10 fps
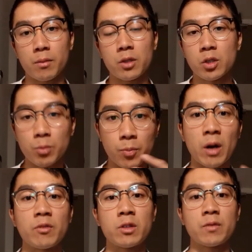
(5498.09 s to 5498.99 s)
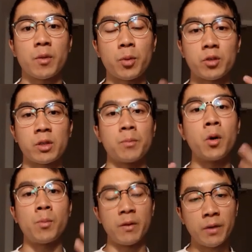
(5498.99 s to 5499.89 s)
consumer preferences for purchasing
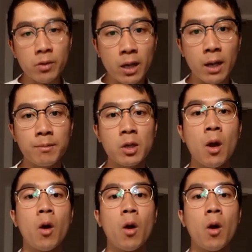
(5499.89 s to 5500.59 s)
Pokemon video games,